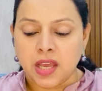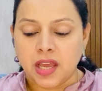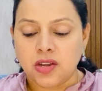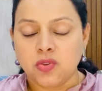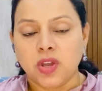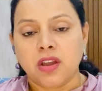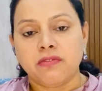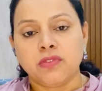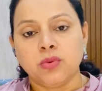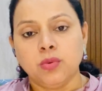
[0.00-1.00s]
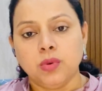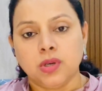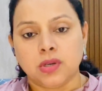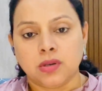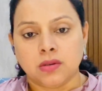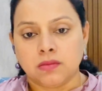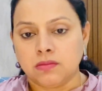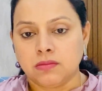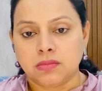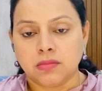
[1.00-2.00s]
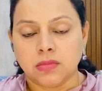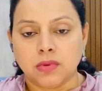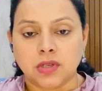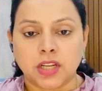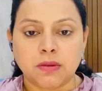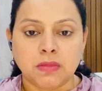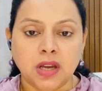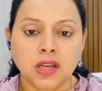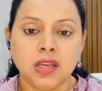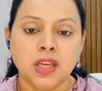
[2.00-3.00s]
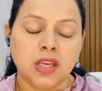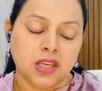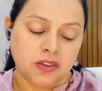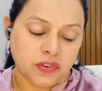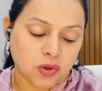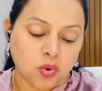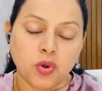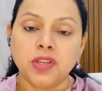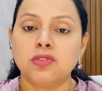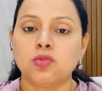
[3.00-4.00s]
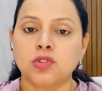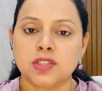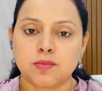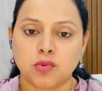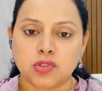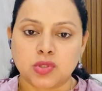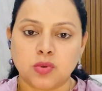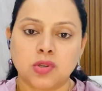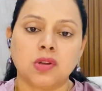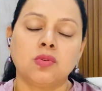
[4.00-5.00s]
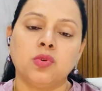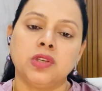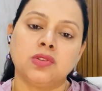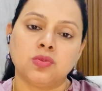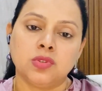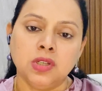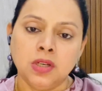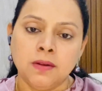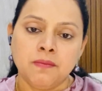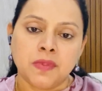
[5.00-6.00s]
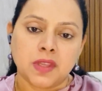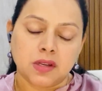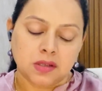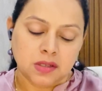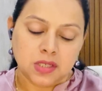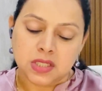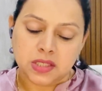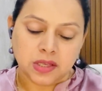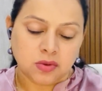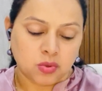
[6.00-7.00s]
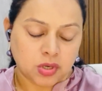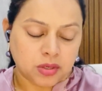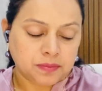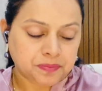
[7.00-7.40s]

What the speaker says: and you have to tick mark if you're going through the sports quota or going through the ECA quota.